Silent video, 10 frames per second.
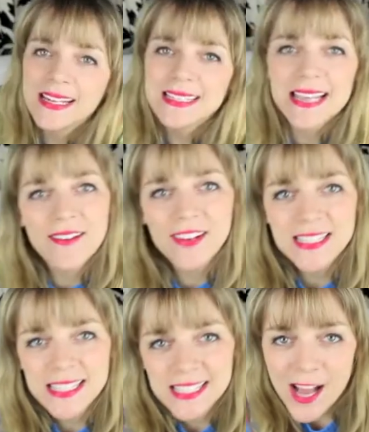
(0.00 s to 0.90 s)
in San
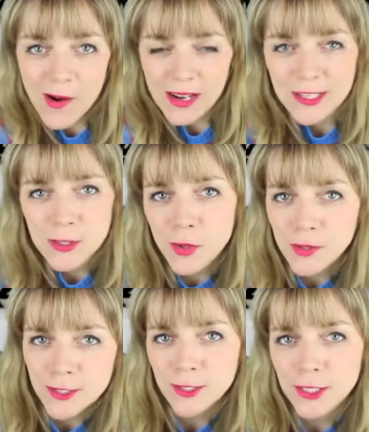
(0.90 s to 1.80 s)
Francisco on a
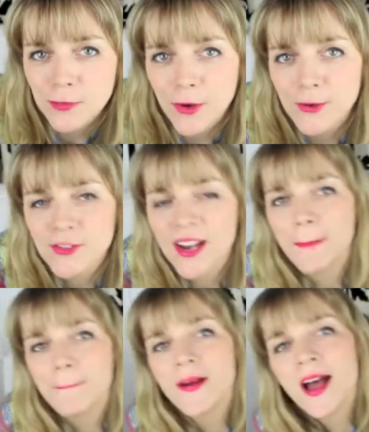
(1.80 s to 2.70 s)
soul-searching road trip